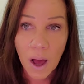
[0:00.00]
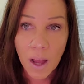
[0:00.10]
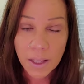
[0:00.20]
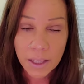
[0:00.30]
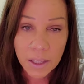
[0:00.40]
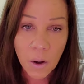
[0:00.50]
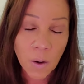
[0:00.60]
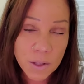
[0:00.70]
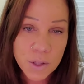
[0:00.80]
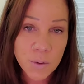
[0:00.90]
he
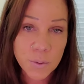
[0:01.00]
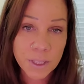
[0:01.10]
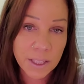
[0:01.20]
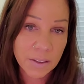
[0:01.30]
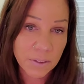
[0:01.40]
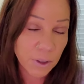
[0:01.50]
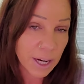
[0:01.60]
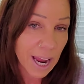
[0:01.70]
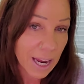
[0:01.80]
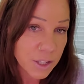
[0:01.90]
also would get
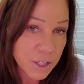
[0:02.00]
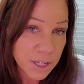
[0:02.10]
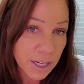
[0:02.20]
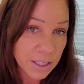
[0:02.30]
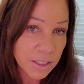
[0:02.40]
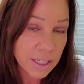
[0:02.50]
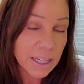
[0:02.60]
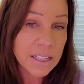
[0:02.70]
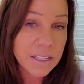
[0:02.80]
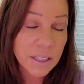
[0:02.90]
very agitated
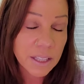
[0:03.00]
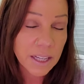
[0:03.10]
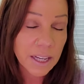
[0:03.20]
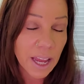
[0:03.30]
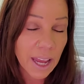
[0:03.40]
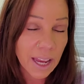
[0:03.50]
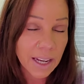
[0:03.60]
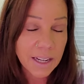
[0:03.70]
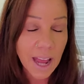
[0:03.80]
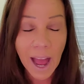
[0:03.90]
easily.
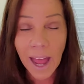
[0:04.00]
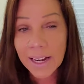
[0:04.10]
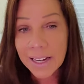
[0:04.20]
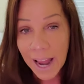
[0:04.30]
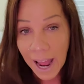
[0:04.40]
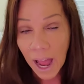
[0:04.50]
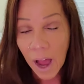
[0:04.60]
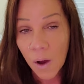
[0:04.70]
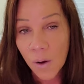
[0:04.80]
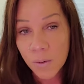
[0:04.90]
And I
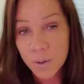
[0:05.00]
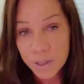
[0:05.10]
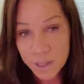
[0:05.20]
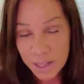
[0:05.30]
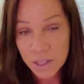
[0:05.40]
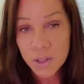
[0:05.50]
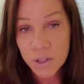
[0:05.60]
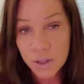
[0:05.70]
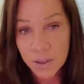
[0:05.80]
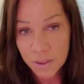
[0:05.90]
now
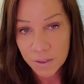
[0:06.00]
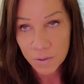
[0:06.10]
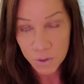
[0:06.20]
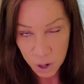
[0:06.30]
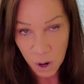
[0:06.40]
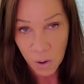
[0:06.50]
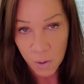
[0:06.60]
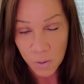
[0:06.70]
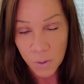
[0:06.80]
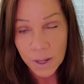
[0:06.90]
since
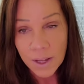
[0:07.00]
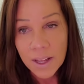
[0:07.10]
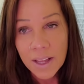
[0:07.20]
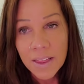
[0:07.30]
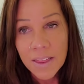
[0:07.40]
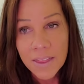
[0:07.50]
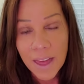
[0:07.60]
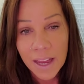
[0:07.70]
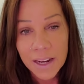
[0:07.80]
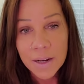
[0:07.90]
know
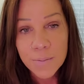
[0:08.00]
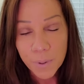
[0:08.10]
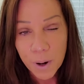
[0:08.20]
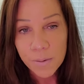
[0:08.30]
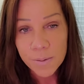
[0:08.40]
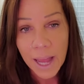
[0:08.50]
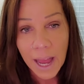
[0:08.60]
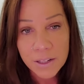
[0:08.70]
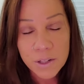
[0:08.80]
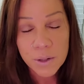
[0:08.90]
that it probably
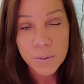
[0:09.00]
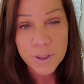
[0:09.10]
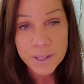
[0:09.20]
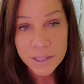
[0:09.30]
had to do with the